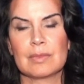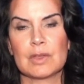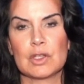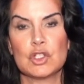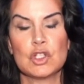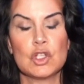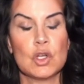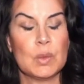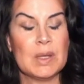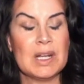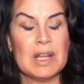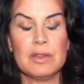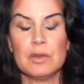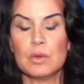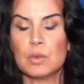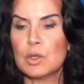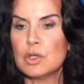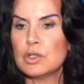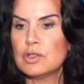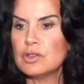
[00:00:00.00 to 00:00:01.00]
So in other
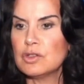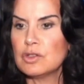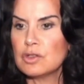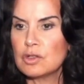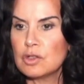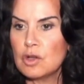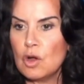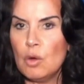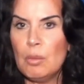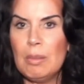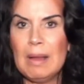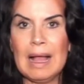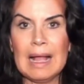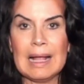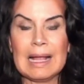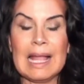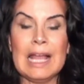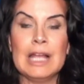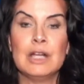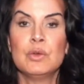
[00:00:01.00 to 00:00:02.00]
words, just go
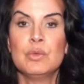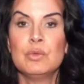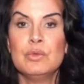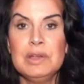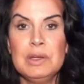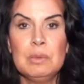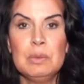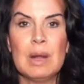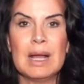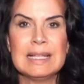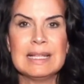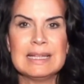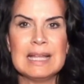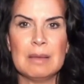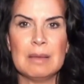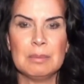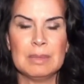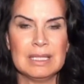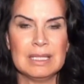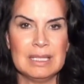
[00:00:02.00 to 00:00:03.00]
back and rewrite
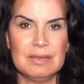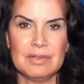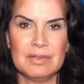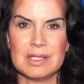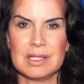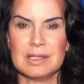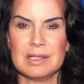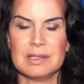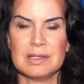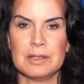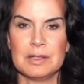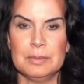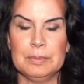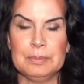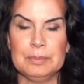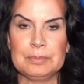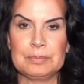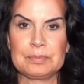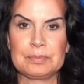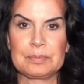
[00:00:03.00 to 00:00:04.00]
that belief system.
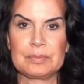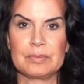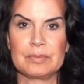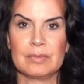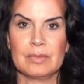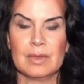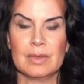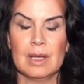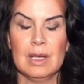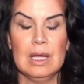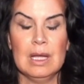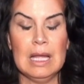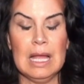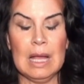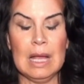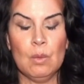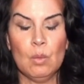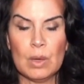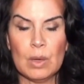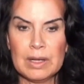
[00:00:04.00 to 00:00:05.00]

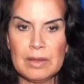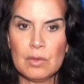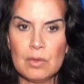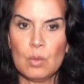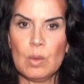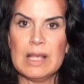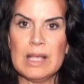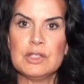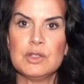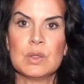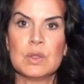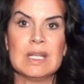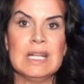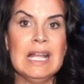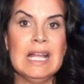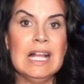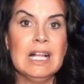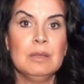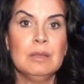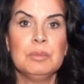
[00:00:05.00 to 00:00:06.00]
And one of the ways you can
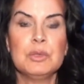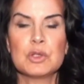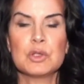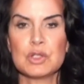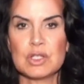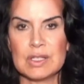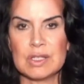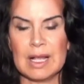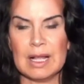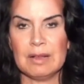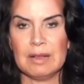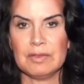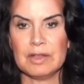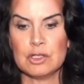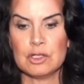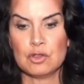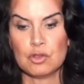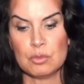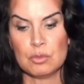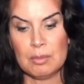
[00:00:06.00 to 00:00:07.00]
help yourself
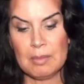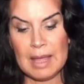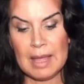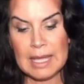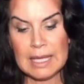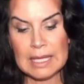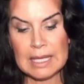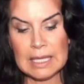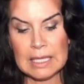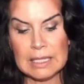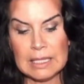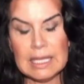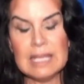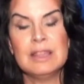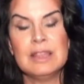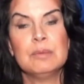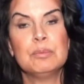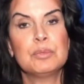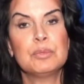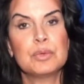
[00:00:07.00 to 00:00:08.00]
is to make it in
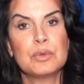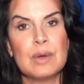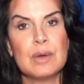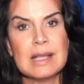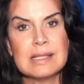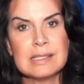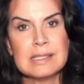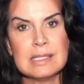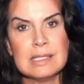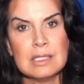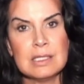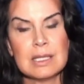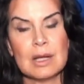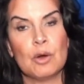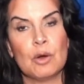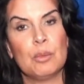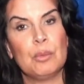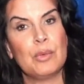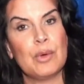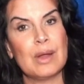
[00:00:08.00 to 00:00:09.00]
the present
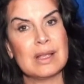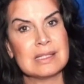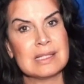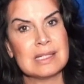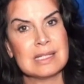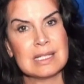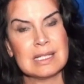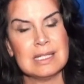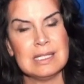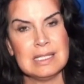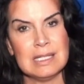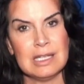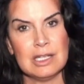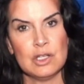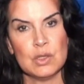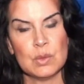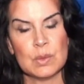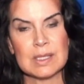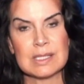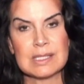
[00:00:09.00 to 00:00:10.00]
or present
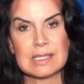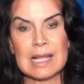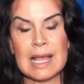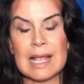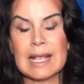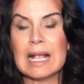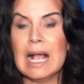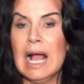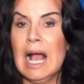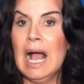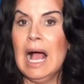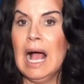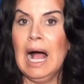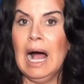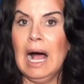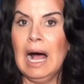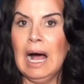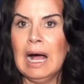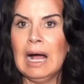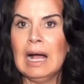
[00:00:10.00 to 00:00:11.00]
continuous, like
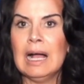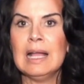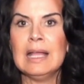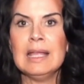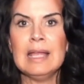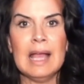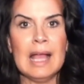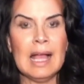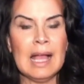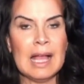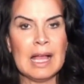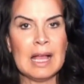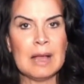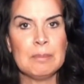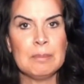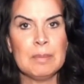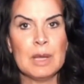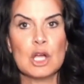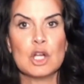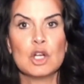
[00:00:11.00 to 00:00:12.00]
I
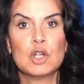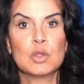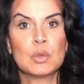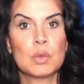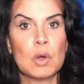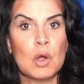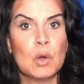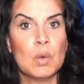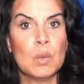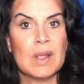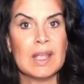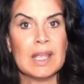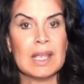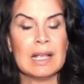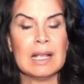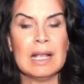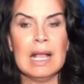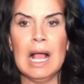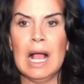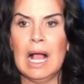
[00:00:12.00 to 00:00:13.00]
am
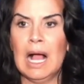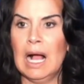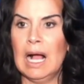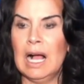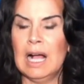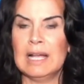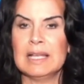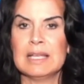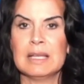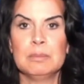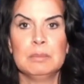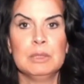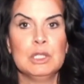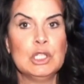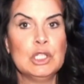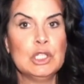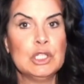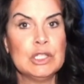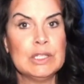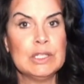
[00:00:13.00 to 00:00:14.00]
growing, I am
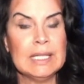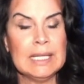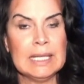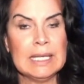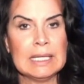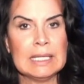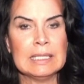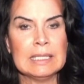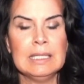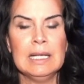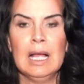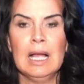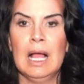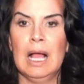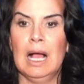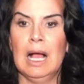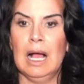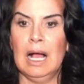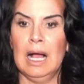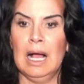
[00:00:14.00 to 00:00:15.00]
learning,
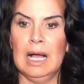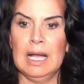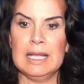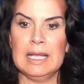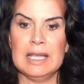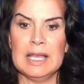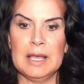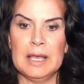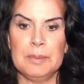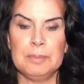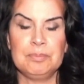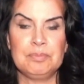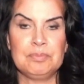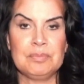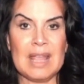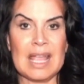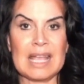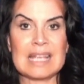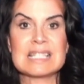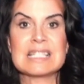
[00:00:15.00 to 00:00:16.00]
I am
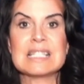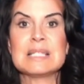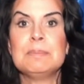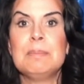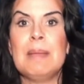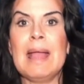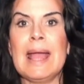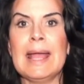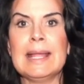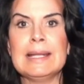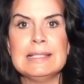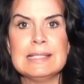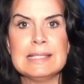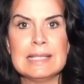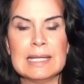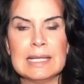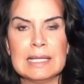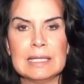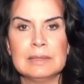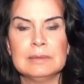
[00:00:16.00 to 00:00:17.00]

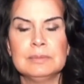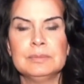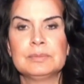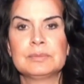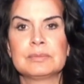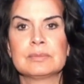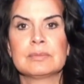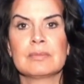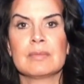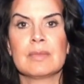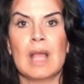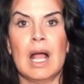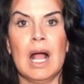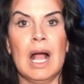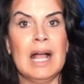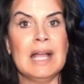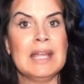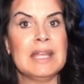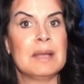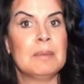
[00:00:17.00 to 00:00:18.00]
expanding,
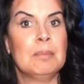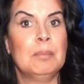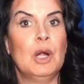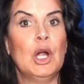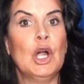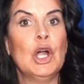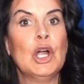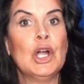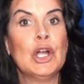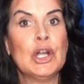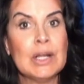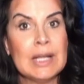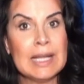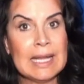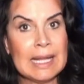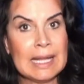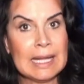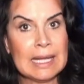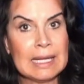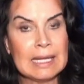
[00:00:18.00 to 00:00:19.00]
I am
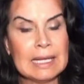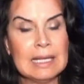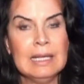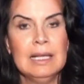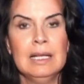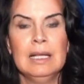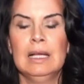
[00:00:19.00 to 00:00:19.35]
earning,